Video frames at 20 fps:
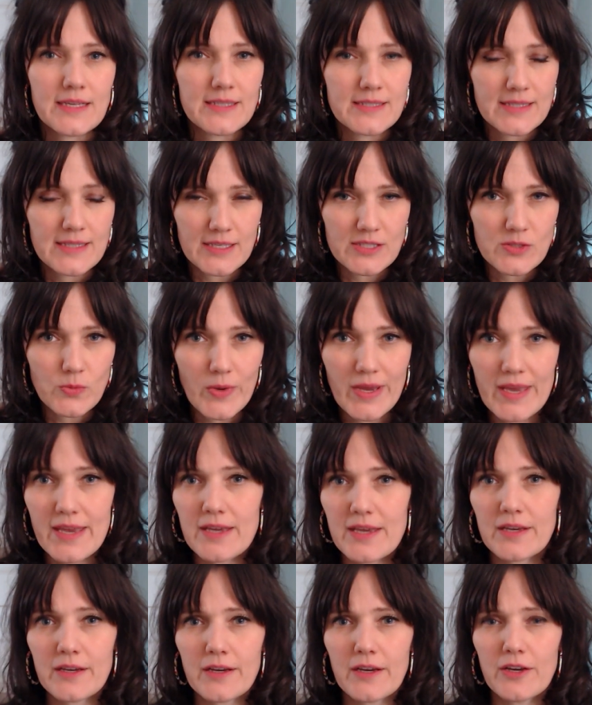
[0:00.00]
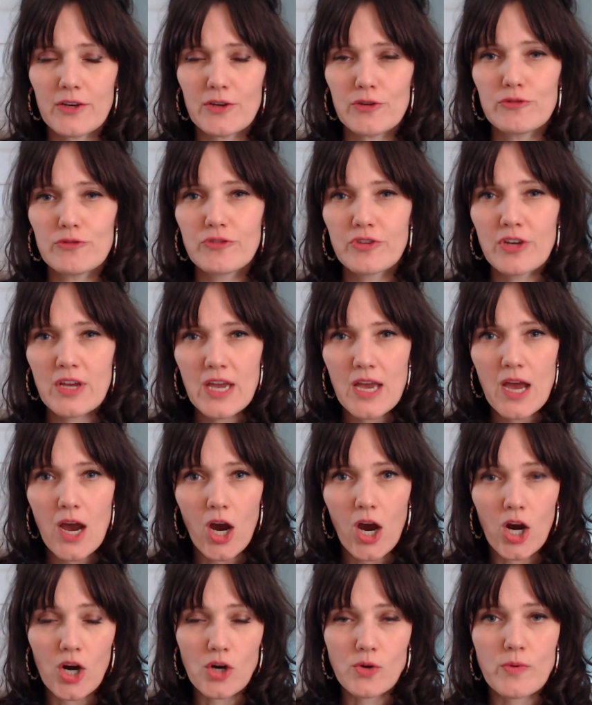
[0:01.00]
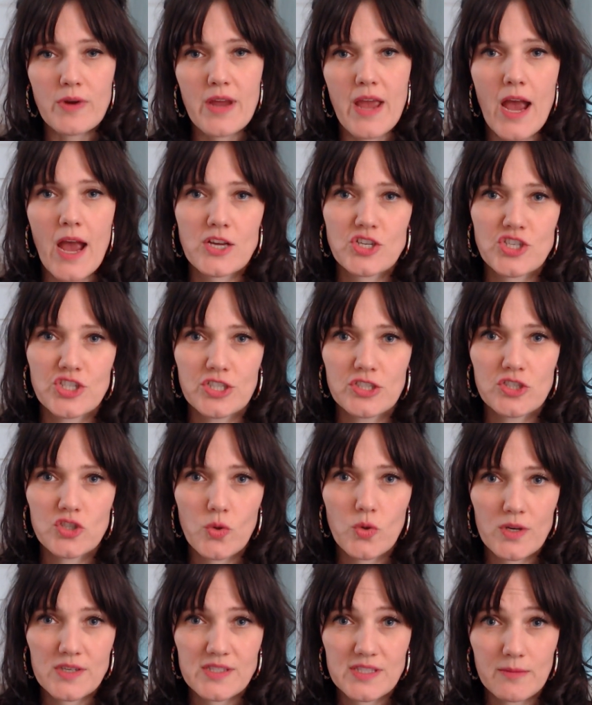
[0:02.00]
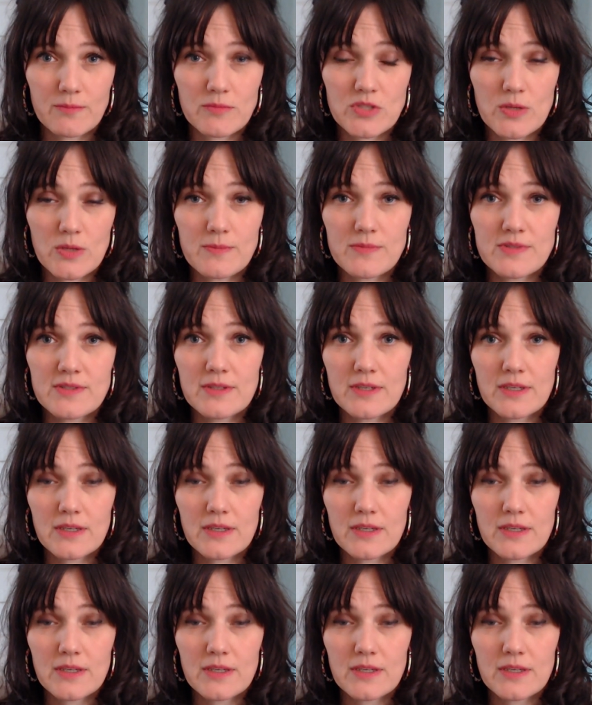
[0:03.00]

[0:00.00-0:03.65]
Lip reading: this week of our reaction to our symptoms.